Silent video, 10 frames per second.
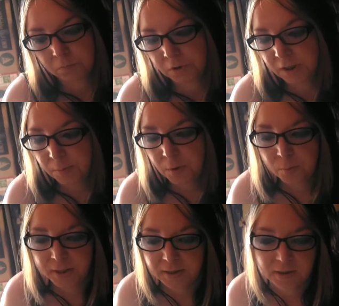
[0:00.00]
Some of the
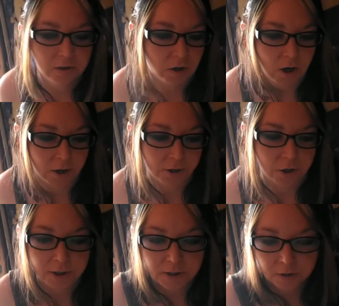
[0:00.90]
places are
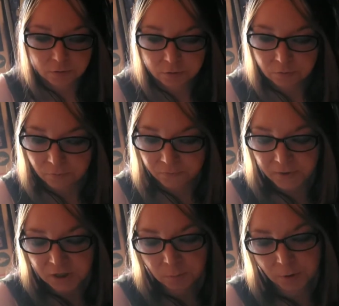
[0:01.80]
yard sales,
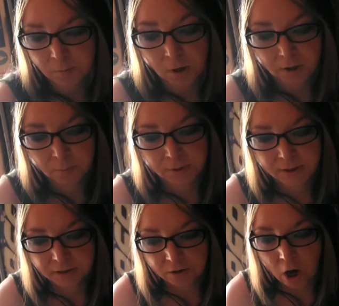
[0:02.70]
Facebook
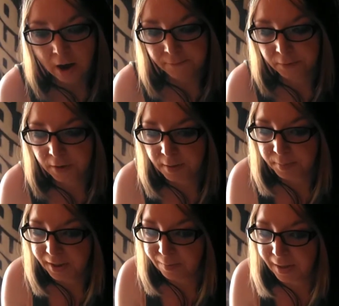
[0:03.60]
Marketplace, OfferUp,
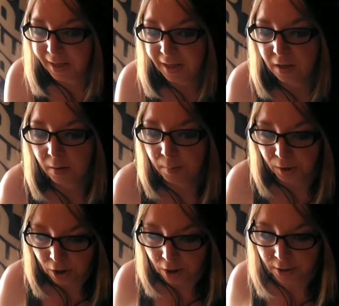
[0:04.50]
eBay,
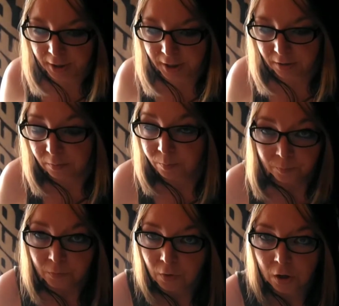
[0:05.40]
Macari,
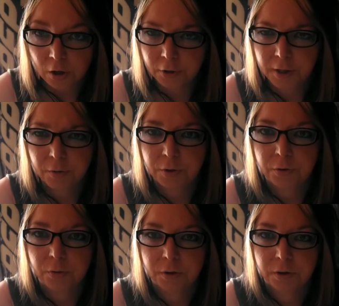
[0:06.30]
all great
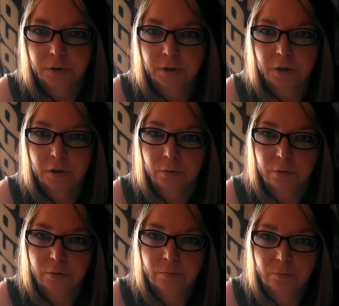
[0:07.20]
resources to use.